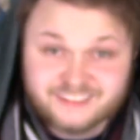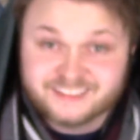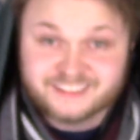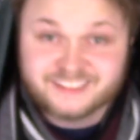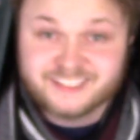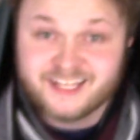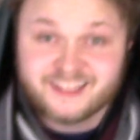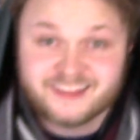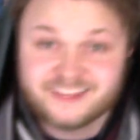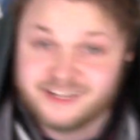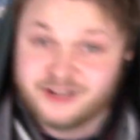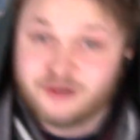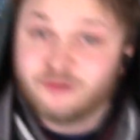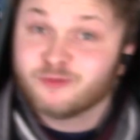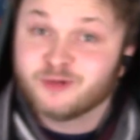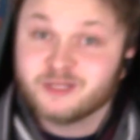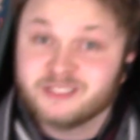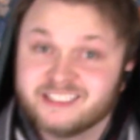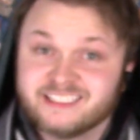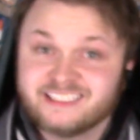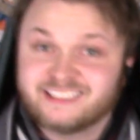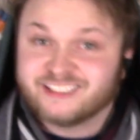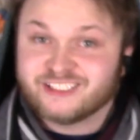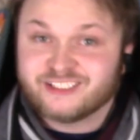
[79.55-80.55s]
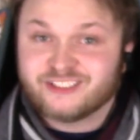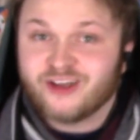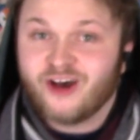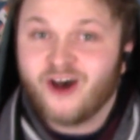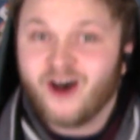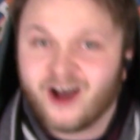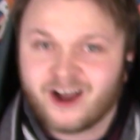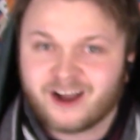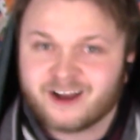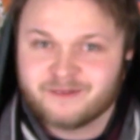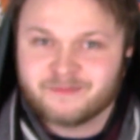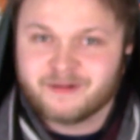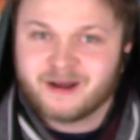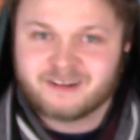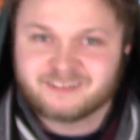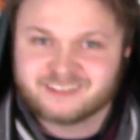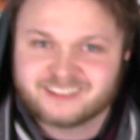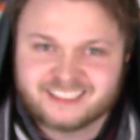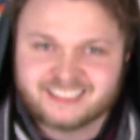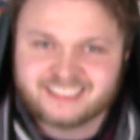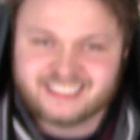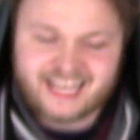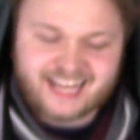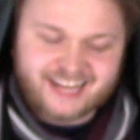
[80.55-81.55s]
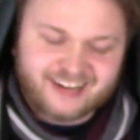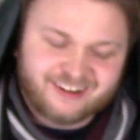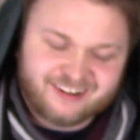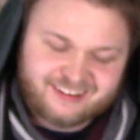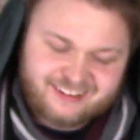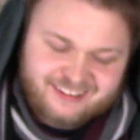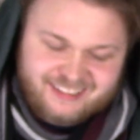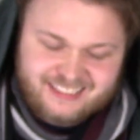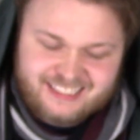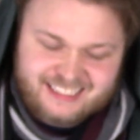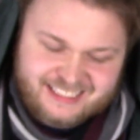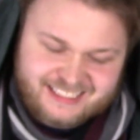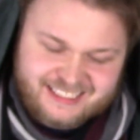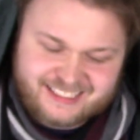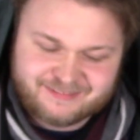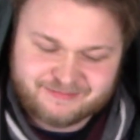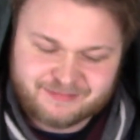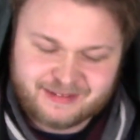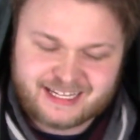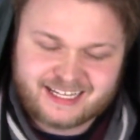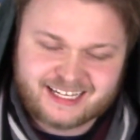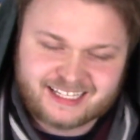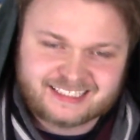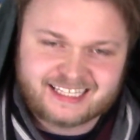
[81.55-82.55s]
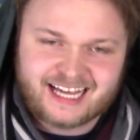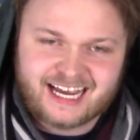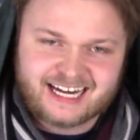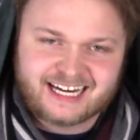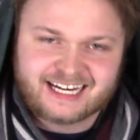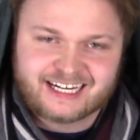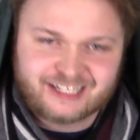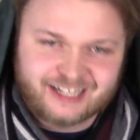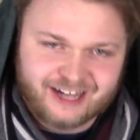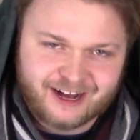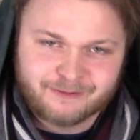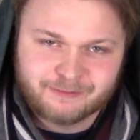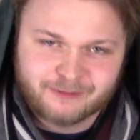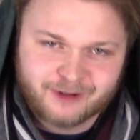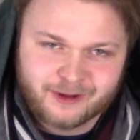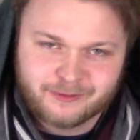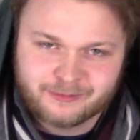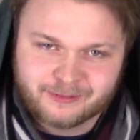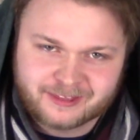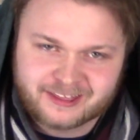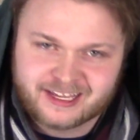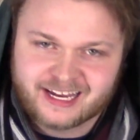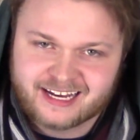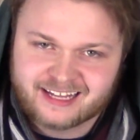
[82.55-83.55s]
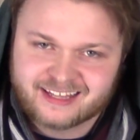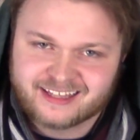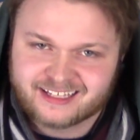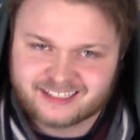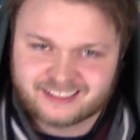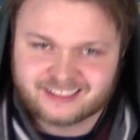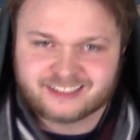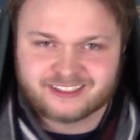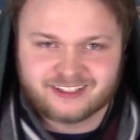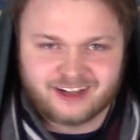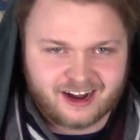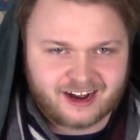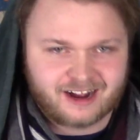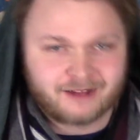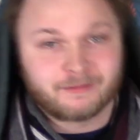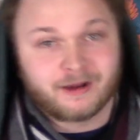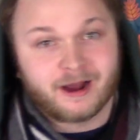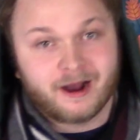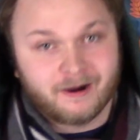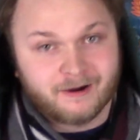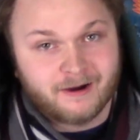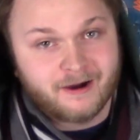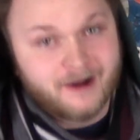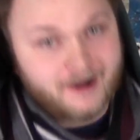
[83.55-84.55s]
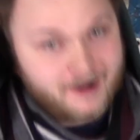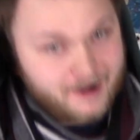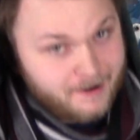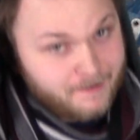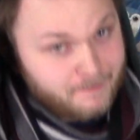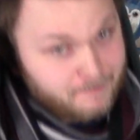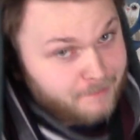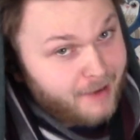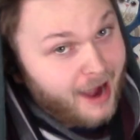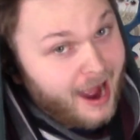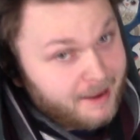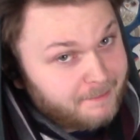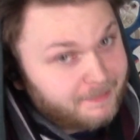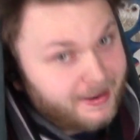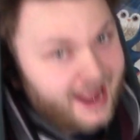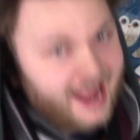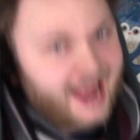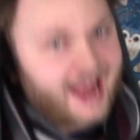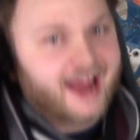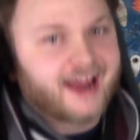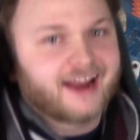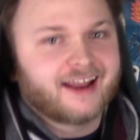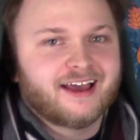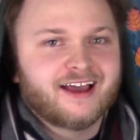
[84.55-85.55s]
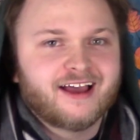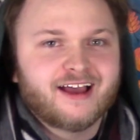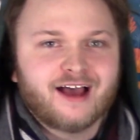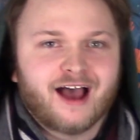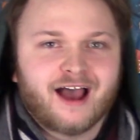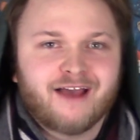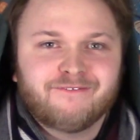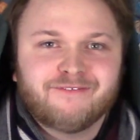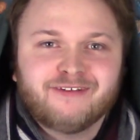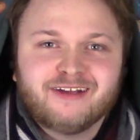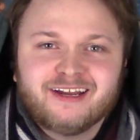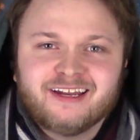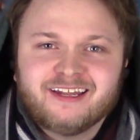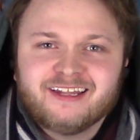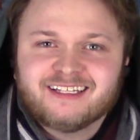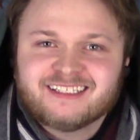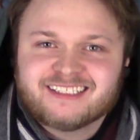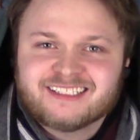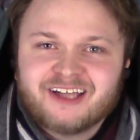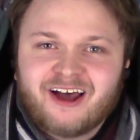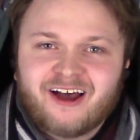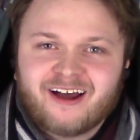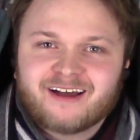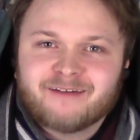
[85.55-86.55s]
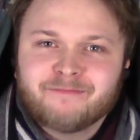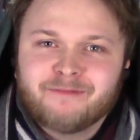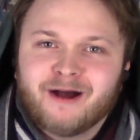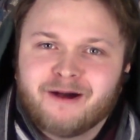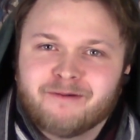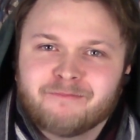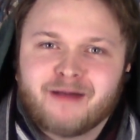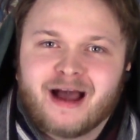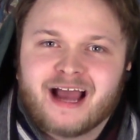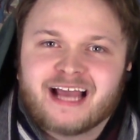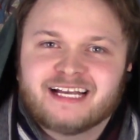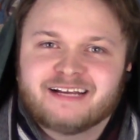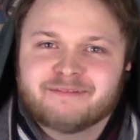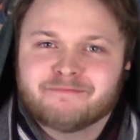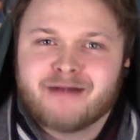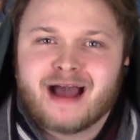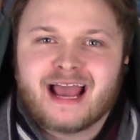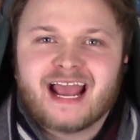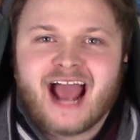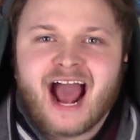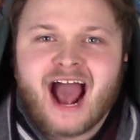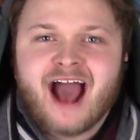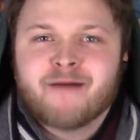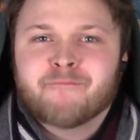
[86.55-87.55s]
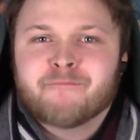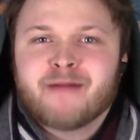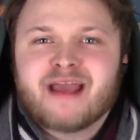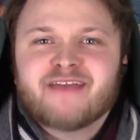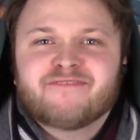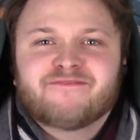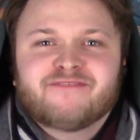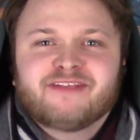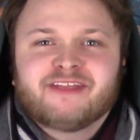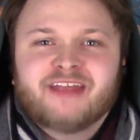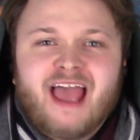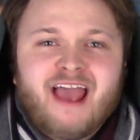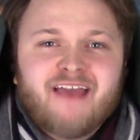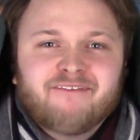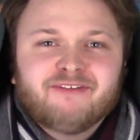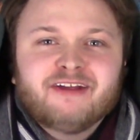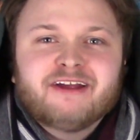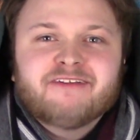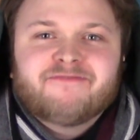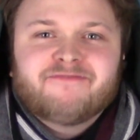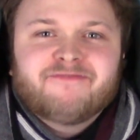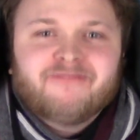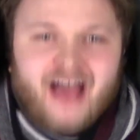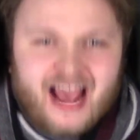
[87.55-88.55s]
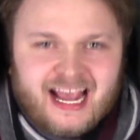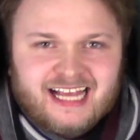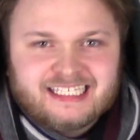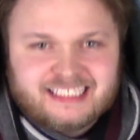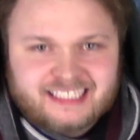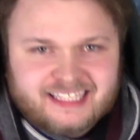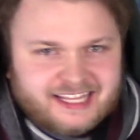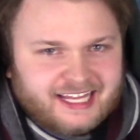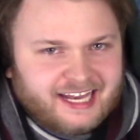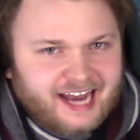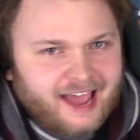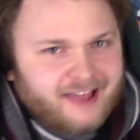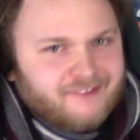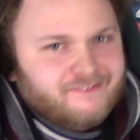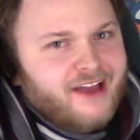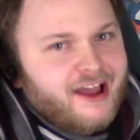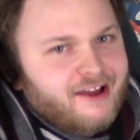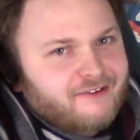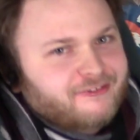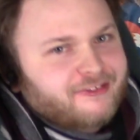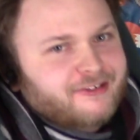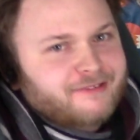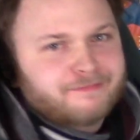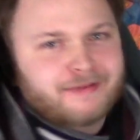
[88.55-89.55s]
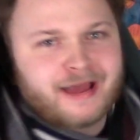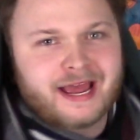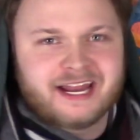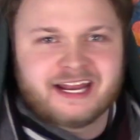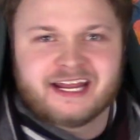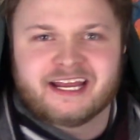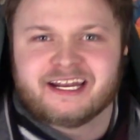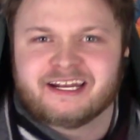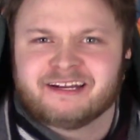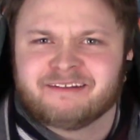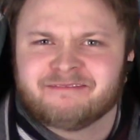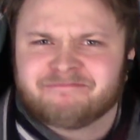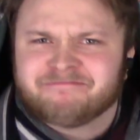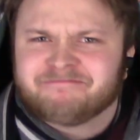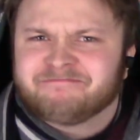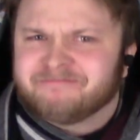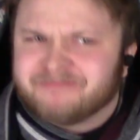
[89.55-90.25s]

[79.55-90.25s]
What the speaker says: there's nothing really to talk about today, or at least because I didn't come up with anything to talk about, my bad, I figured let's talk about my every fight that I've ever been in.